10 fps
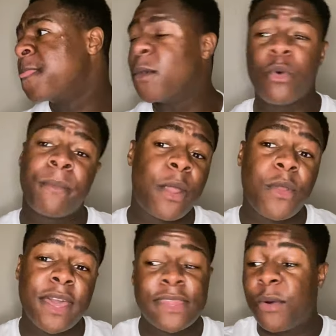what am I
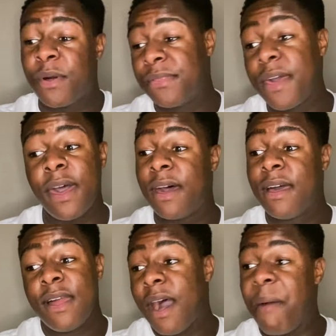rating that one there?
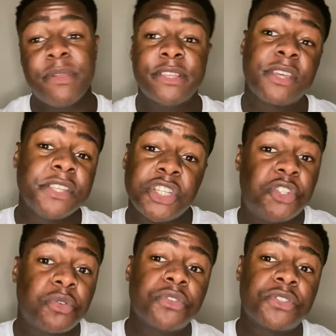I mean, in terms of
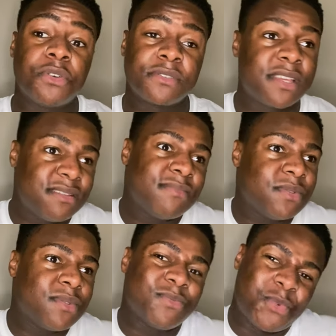drill songs, it
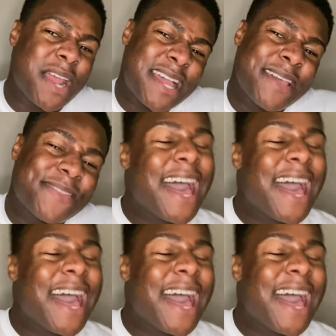would I give,